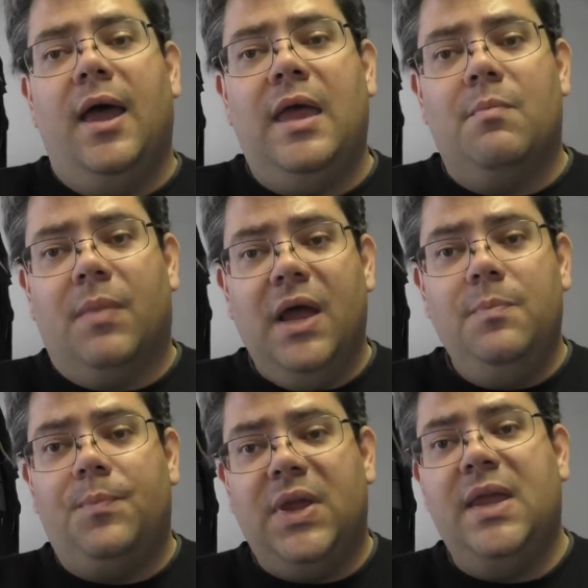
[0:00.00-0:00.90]
It
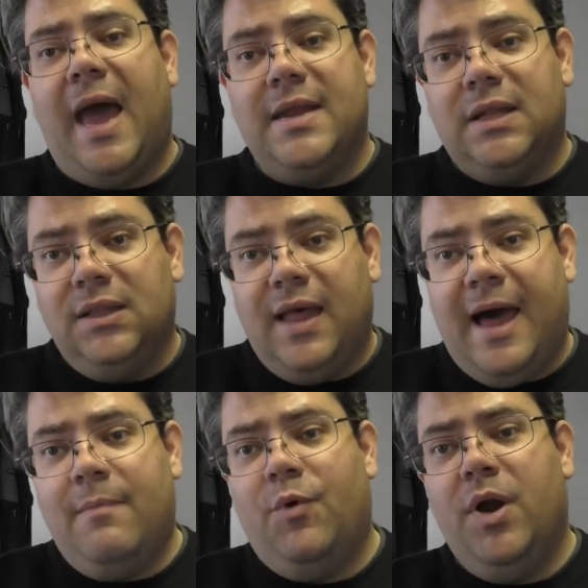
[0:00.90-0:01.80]
might be an
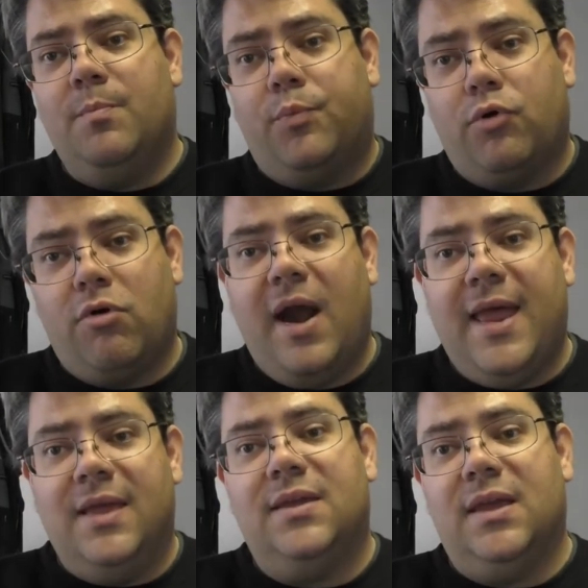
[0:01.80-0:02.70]
elaborate
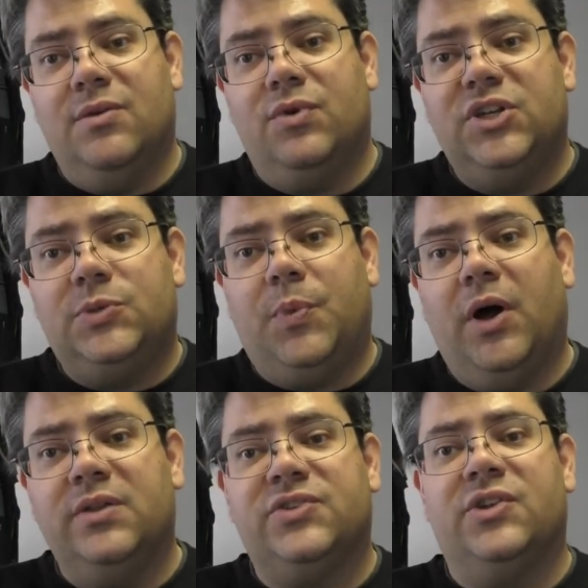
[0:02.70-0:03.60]
prank in
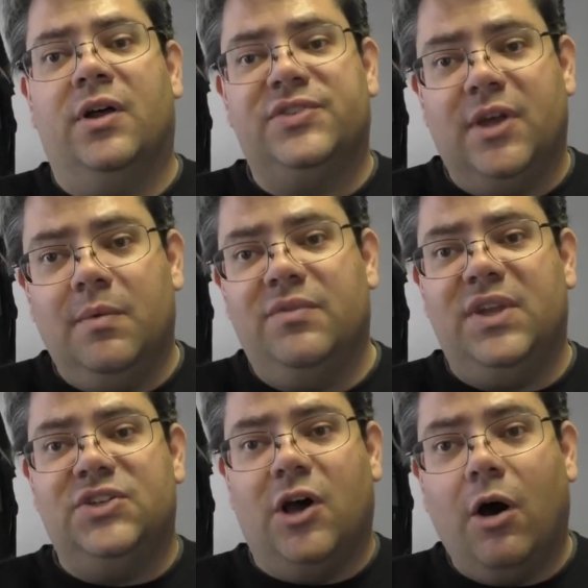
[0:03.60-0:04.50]
response to some of
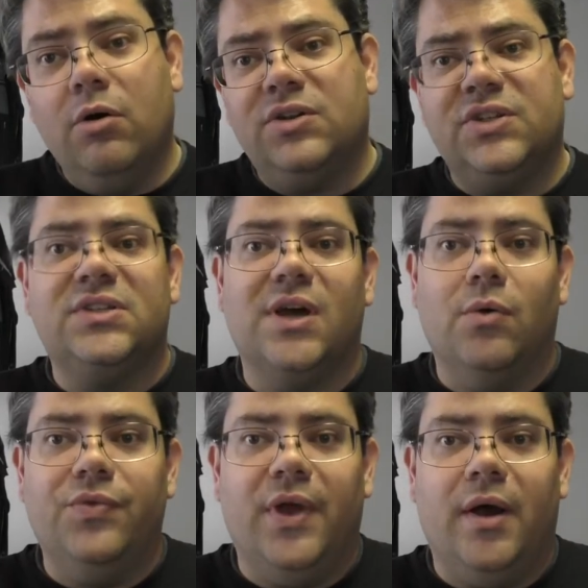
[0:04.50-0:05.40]
these hoaxes
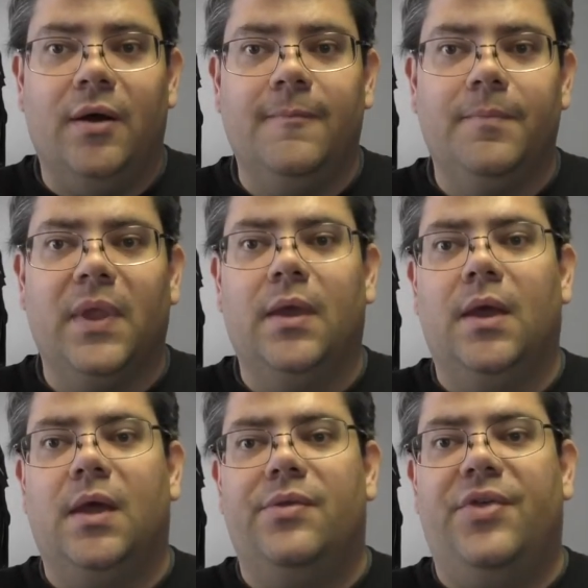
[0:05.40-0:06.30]
out there
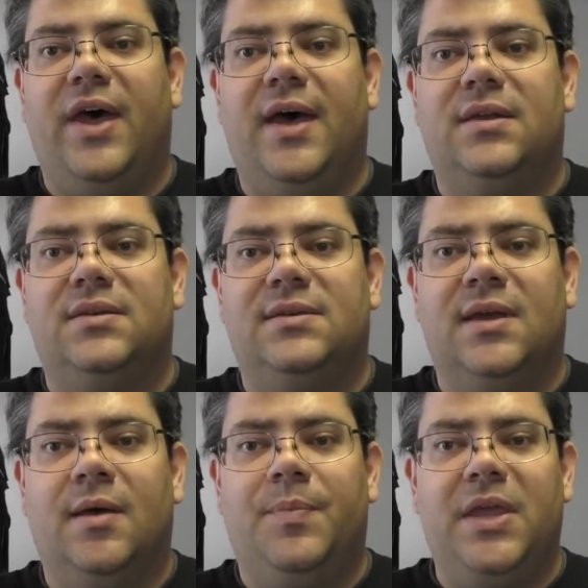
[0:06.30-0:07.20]
that
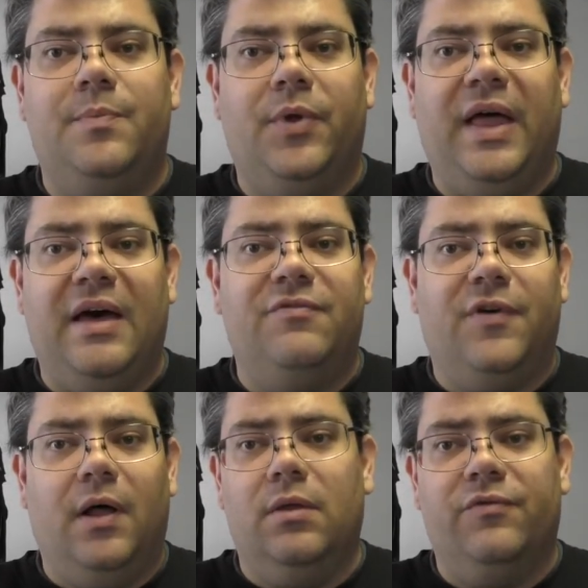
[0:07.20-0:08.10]
uh, people have
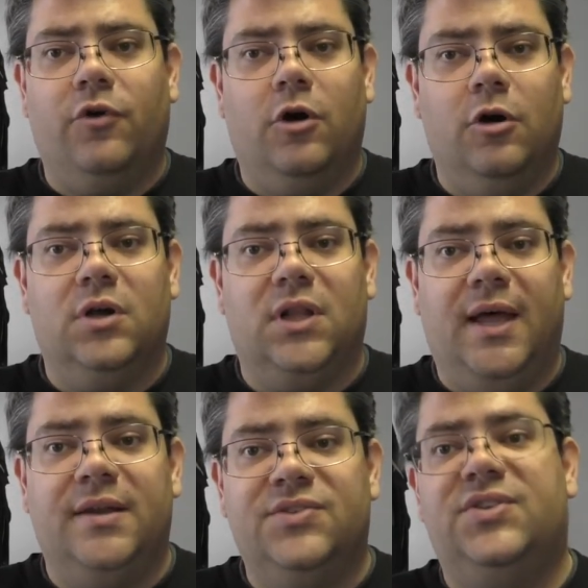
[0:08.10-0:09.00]
fallen for hook,
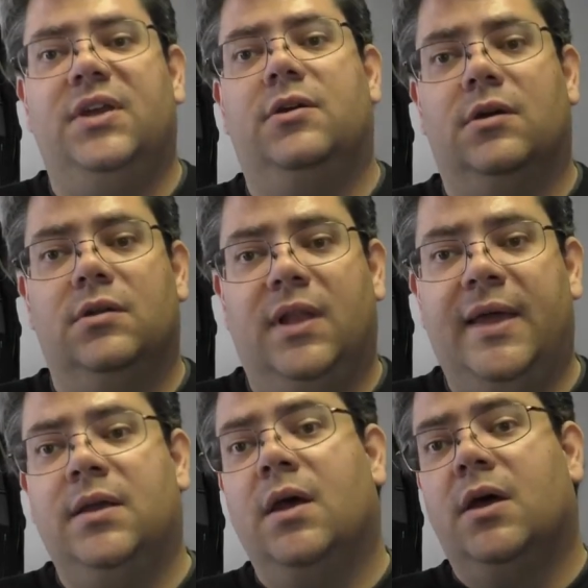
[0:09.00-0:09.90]
line, and sinker, like